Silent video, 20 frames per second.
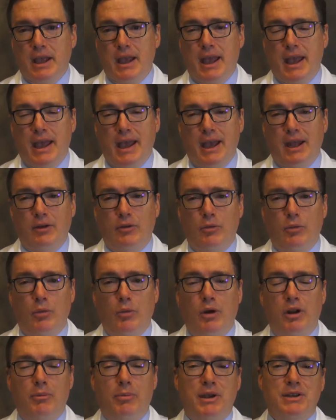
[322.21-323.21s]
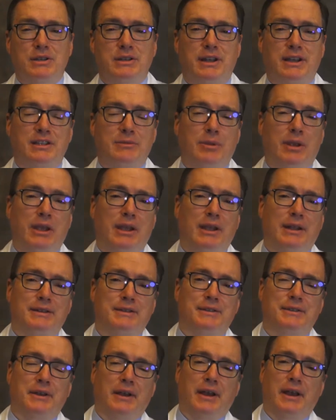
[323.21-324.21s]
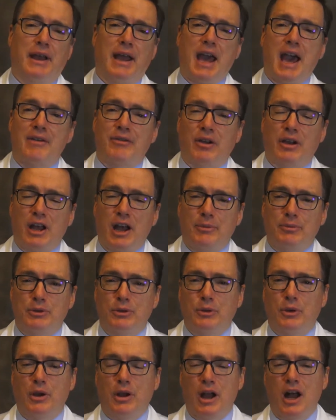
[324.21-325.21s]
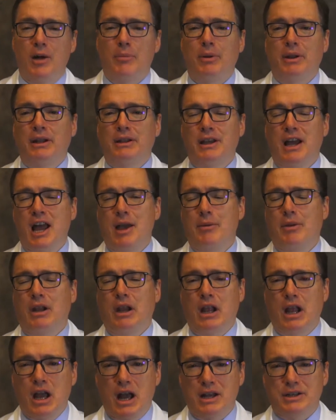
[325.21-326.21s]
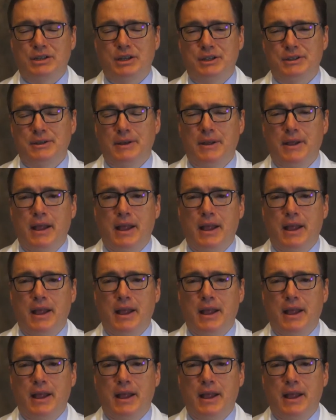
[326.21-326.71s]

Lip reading: And when a patient tells me it's half a cup to a cup at a time and it gushes,